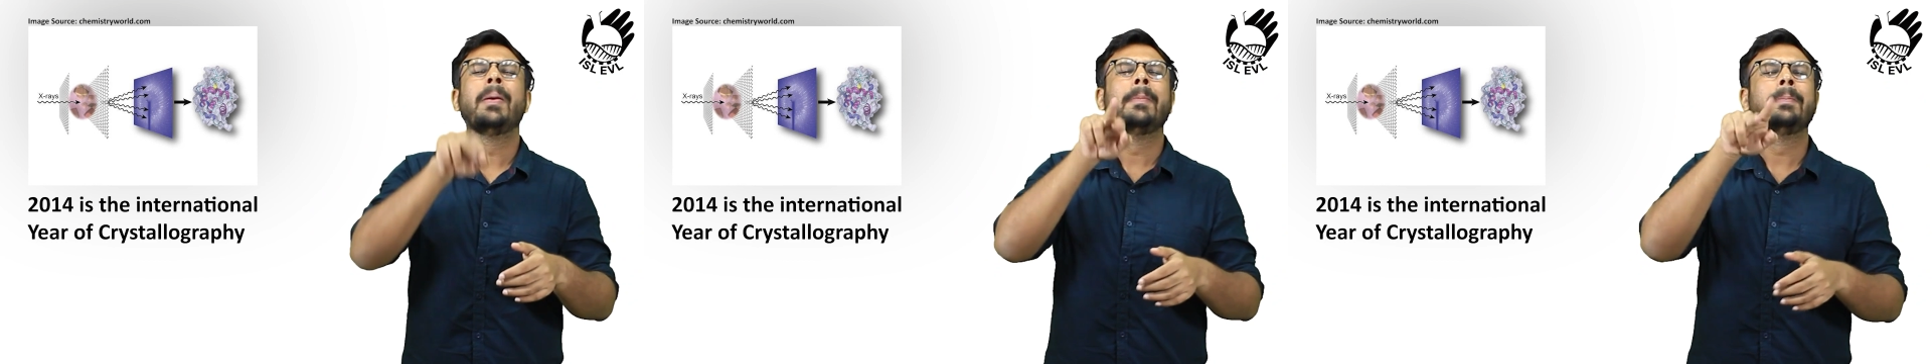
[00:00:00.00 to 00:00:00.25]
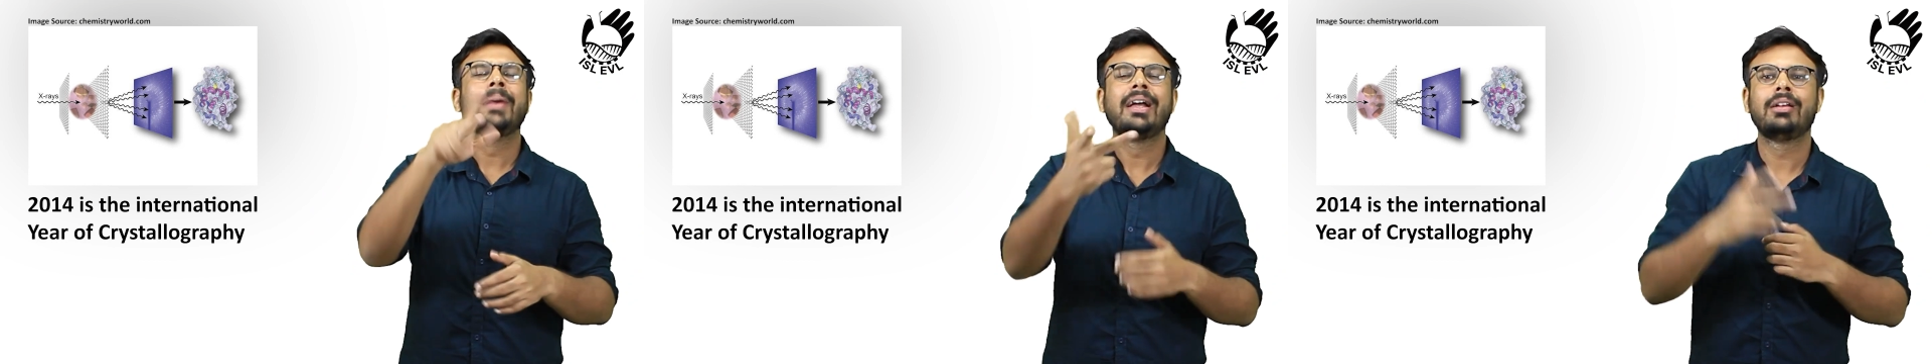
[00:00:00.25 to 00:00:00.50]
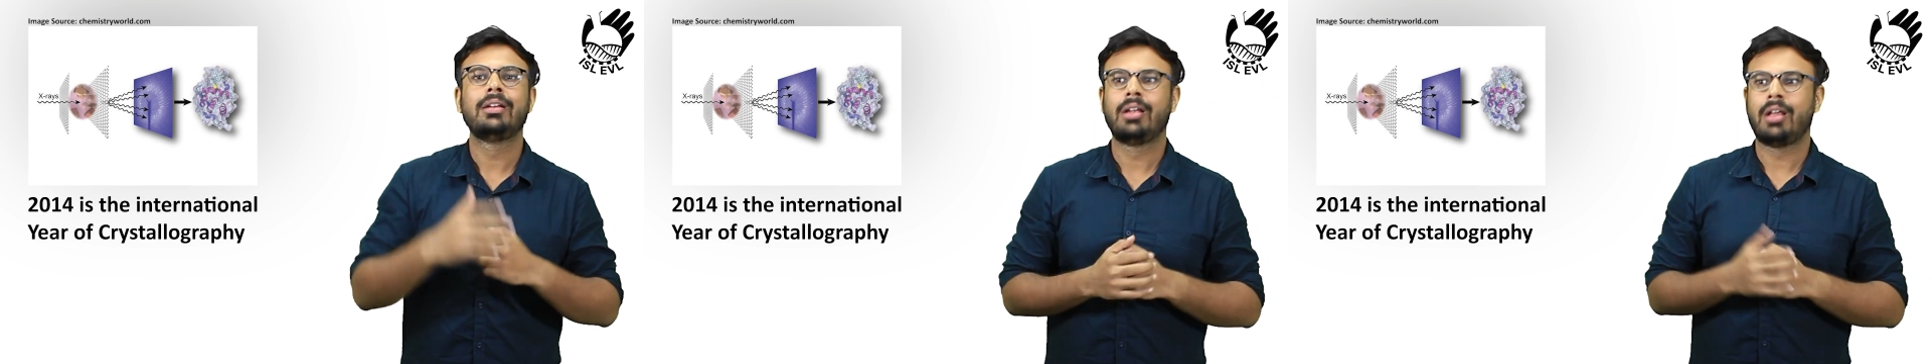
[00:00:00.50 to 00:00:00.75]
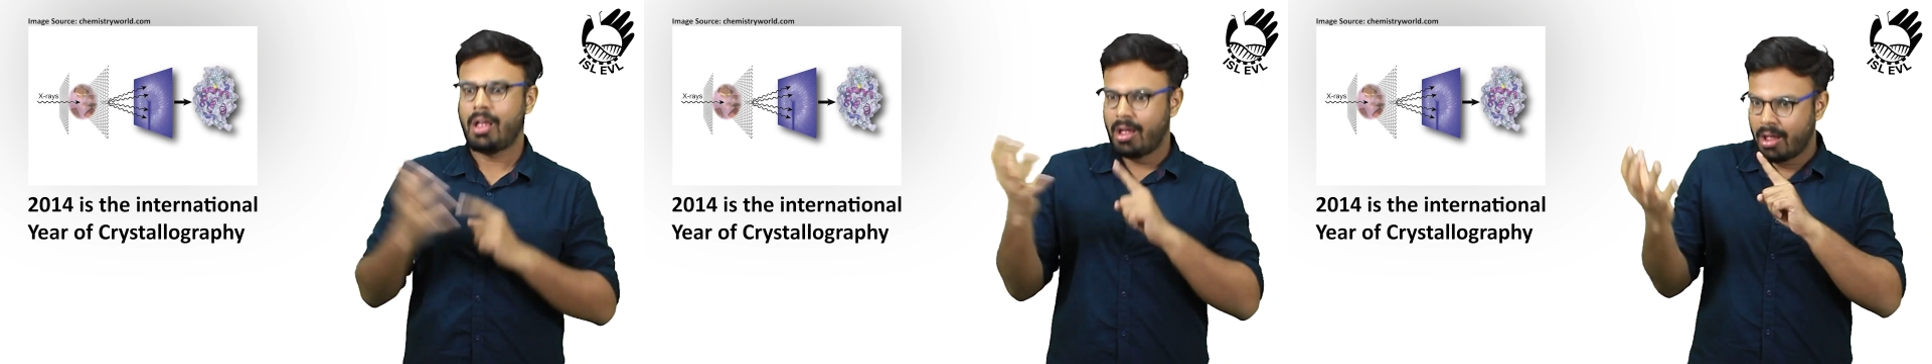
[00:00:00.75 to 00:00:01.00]
of the Nobel
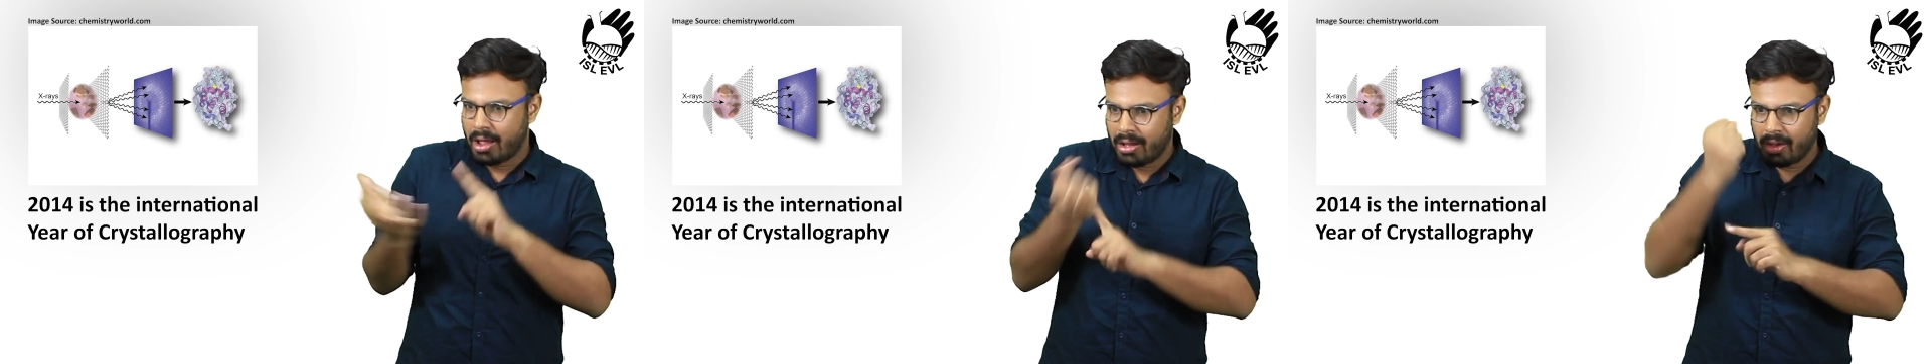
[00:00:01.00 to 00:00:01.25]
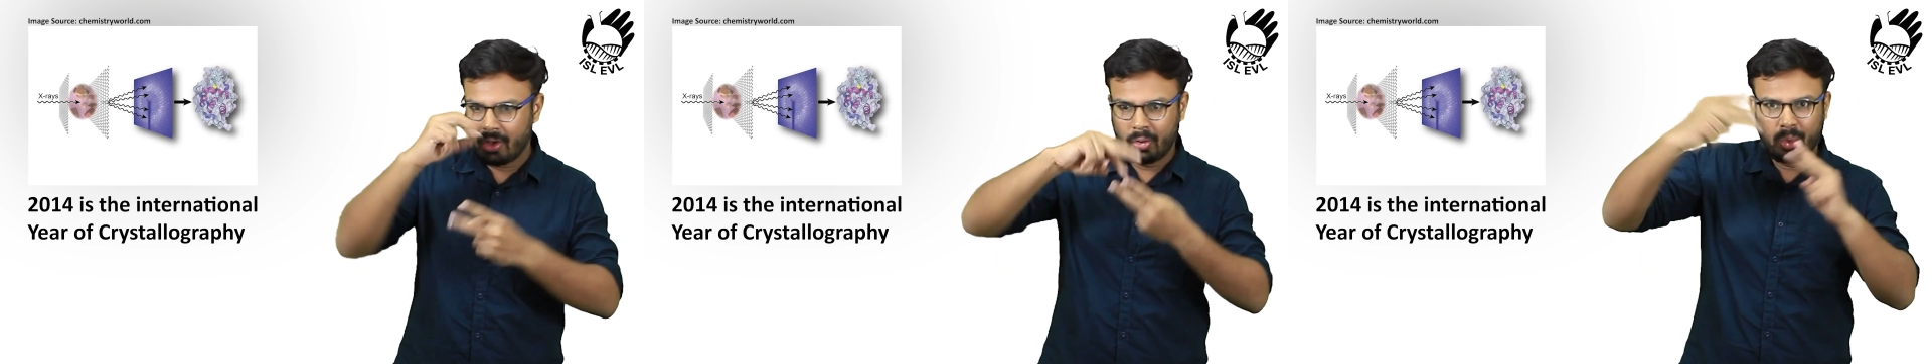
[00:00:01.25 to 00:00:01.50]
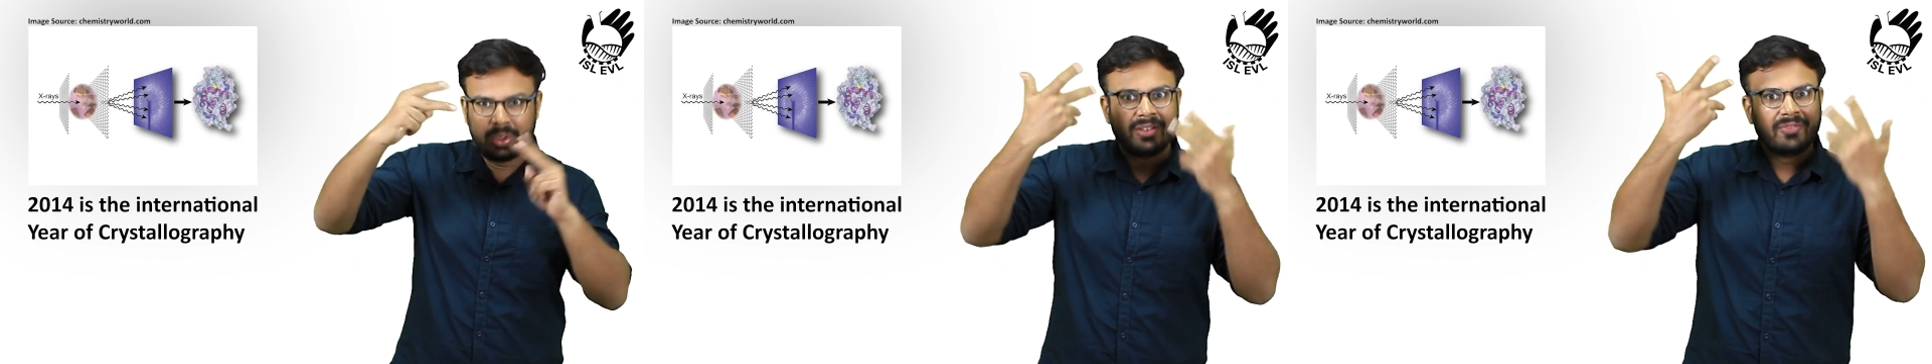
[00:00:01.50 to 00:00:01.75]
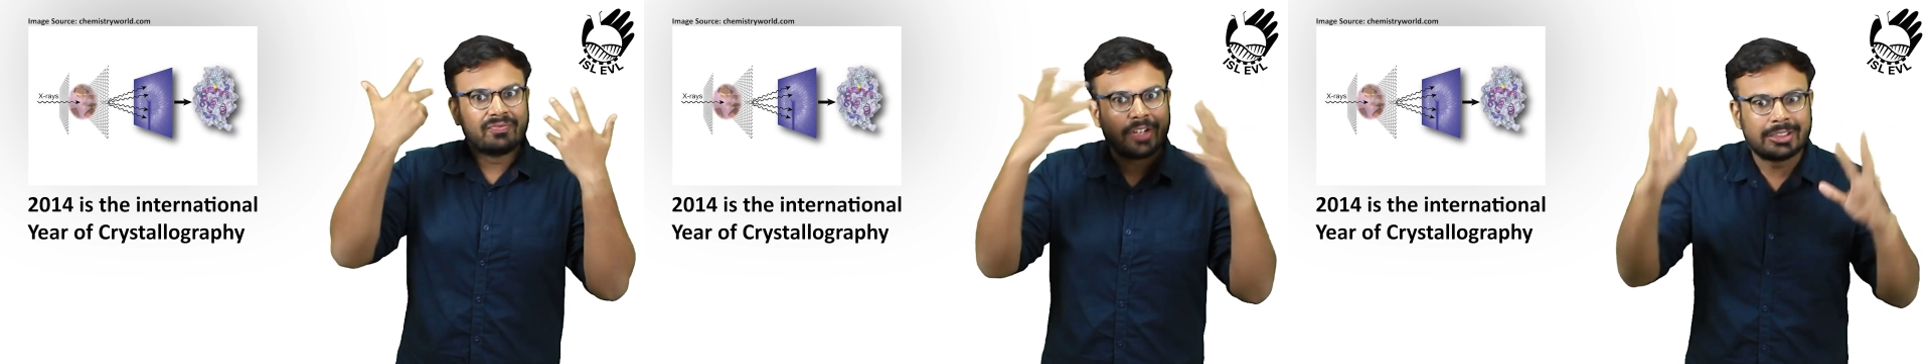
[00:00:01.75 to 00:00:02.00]
Prize in the
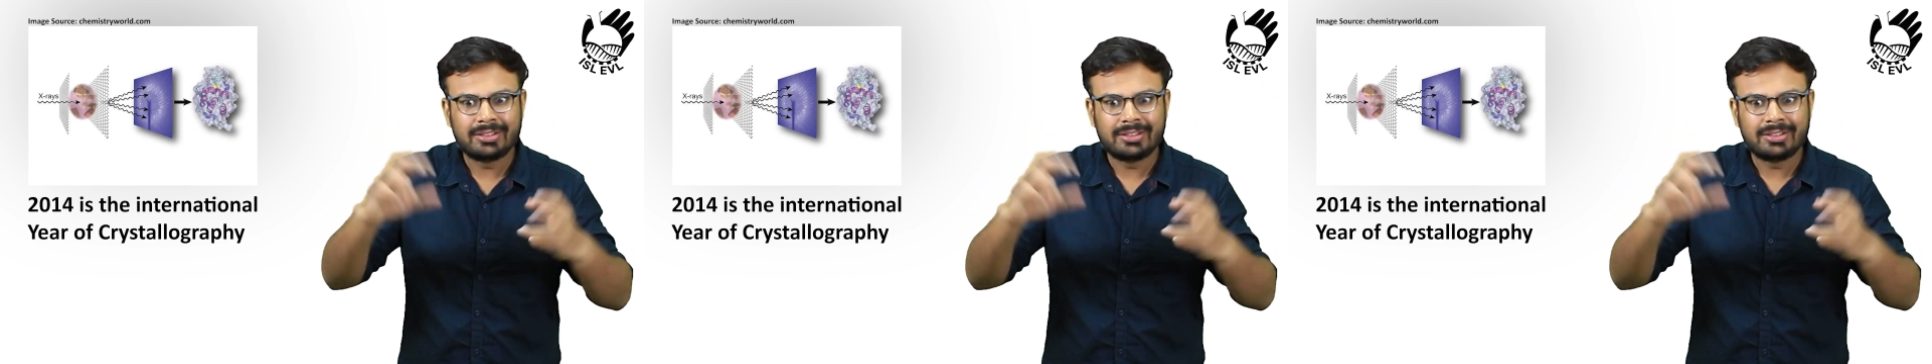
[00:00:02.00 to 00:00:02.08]
sciences.